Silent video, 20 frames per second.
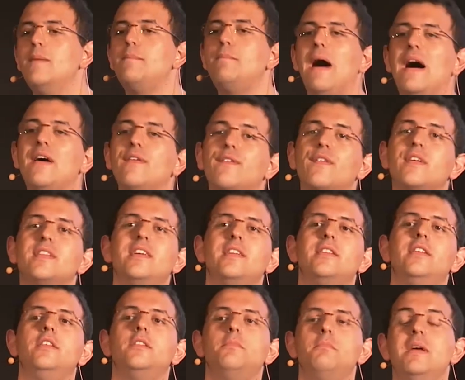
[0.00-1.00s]
a buffer
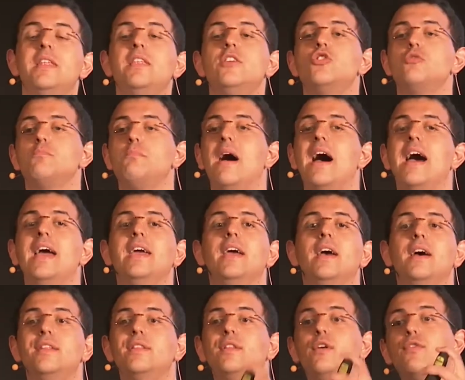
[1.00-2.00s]
that is managed by
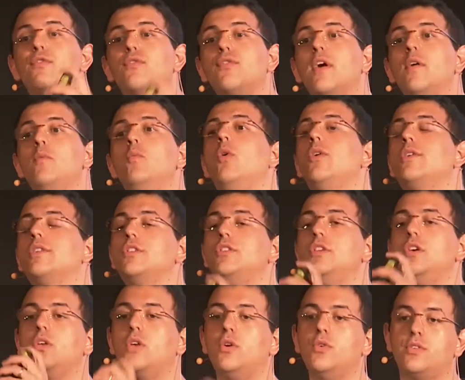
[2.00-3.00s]
the framework
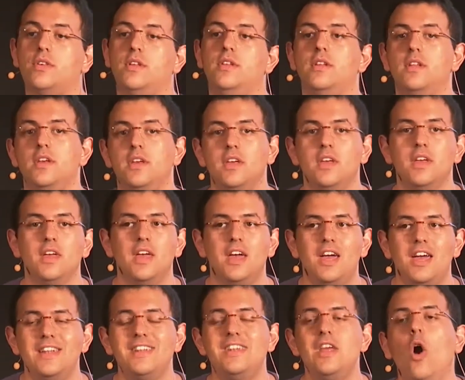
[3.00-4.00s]
that you're using.
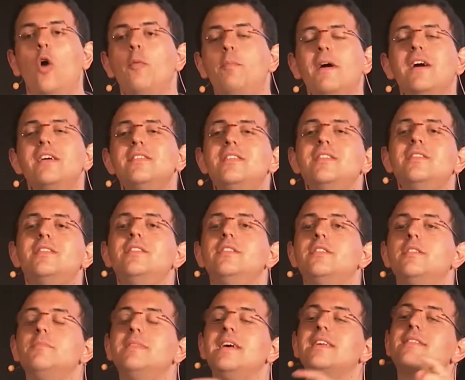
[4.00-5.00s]
The operating
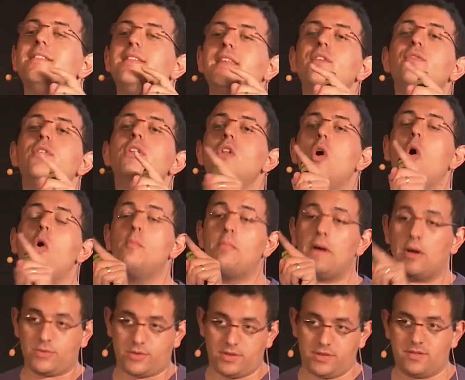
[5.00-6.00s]
system doesn't even know
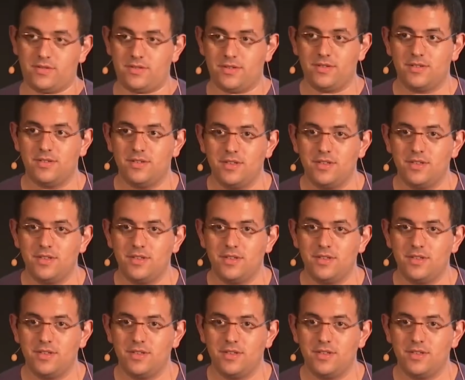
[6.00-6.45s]
about it.